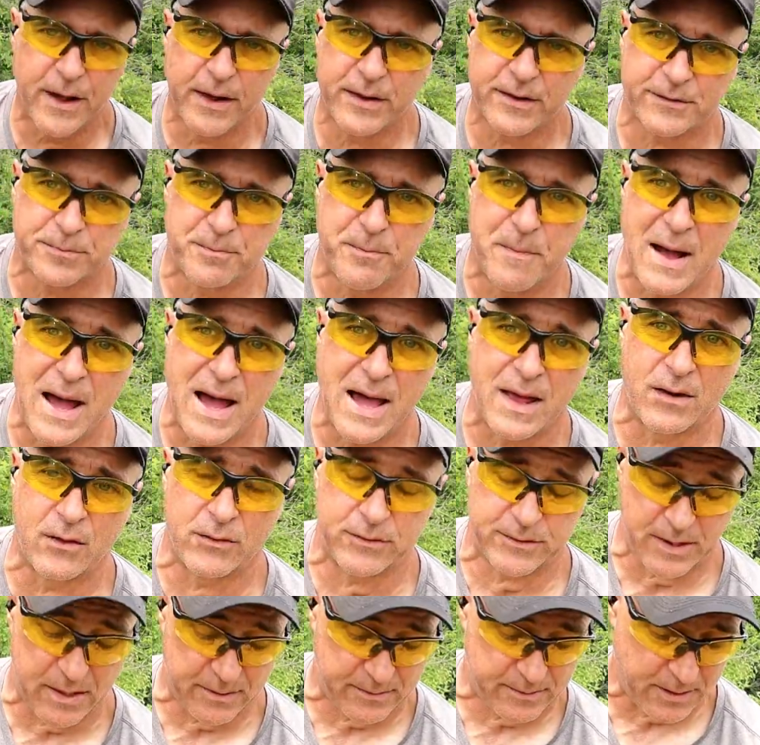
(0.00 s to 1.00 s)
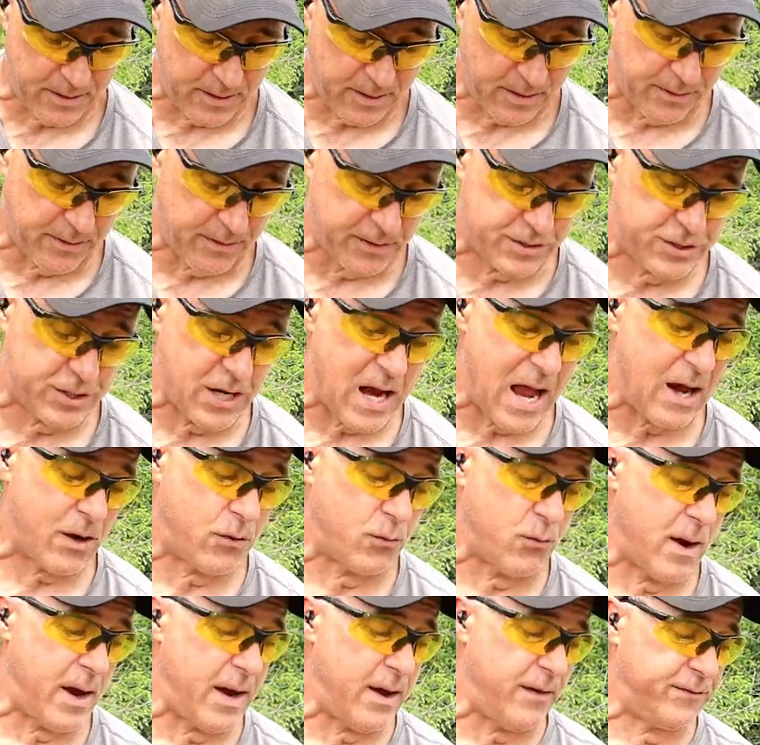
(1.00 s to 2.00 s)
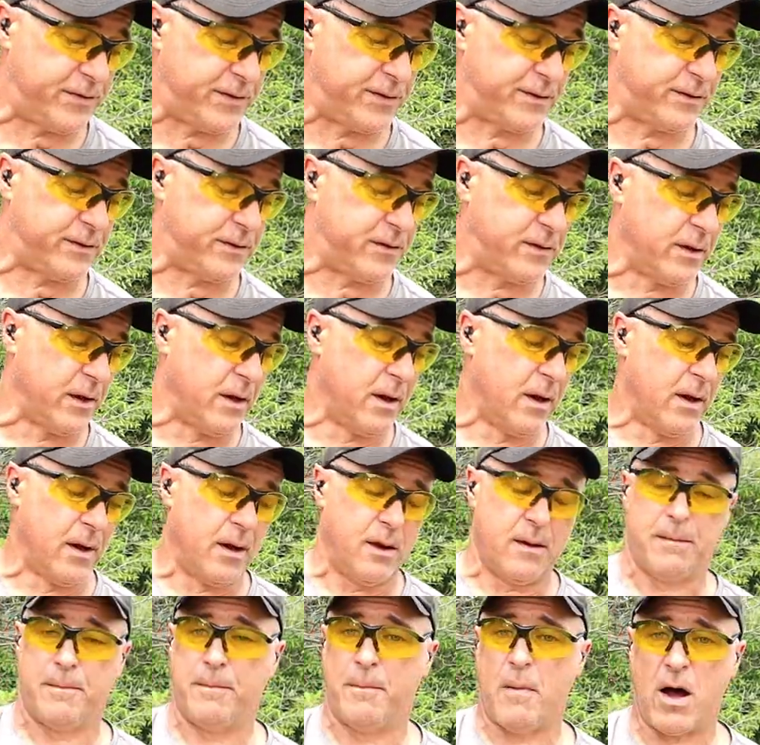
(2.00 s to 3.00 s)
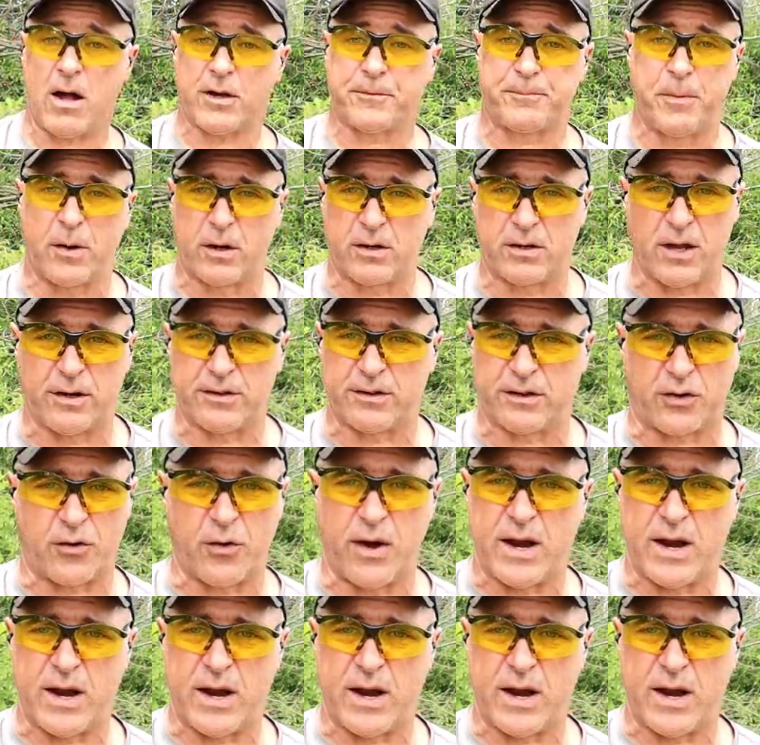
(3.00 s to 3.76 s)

nice models. I tell you, the Shockwaves, Mossberg does a